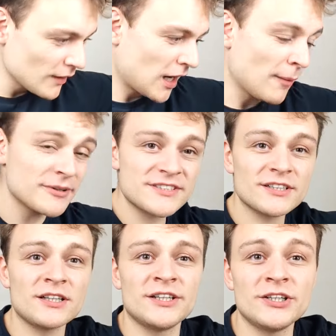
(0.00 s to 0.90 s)
Up
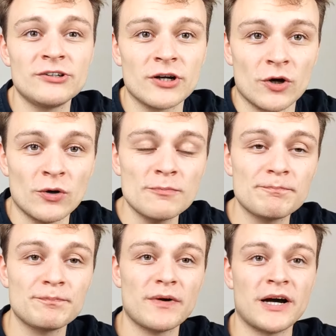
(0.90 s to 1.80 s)
until a year ago,
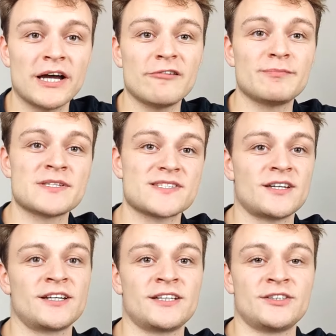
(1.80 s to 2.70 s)
I have been
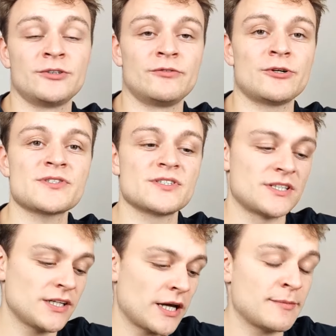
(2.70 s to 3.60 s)
studying at
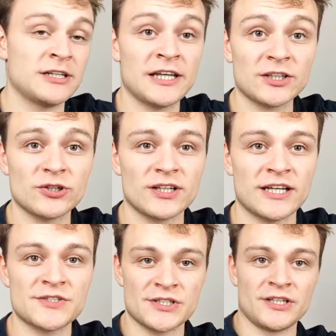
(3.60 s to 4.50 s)
university. I'm an electrical
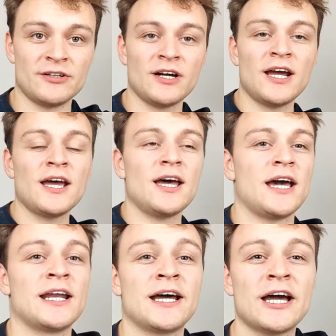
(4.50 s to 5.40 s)
engineer,
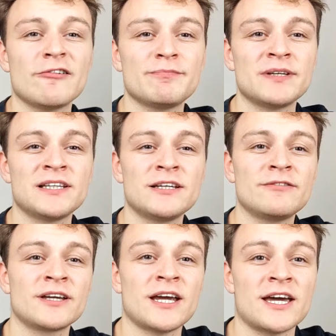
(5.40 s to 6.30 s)
and I have been
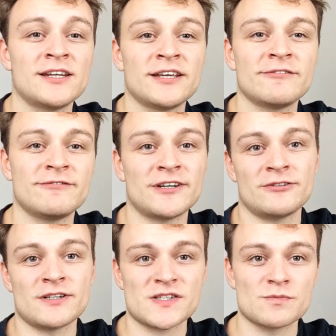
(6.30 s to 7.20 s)
living in a
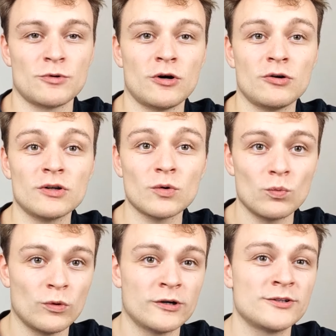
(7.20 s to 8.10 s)
very small
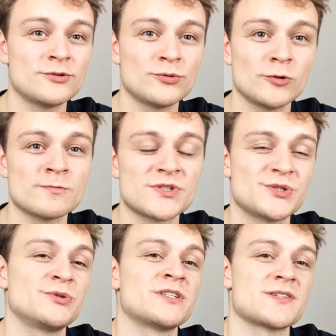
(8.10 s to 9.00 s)
one-room
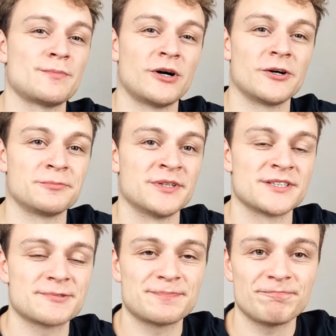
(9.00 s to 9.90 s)
student's
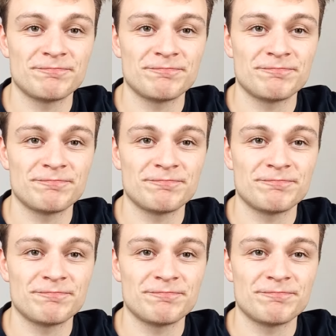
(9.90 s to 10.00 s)
apartment.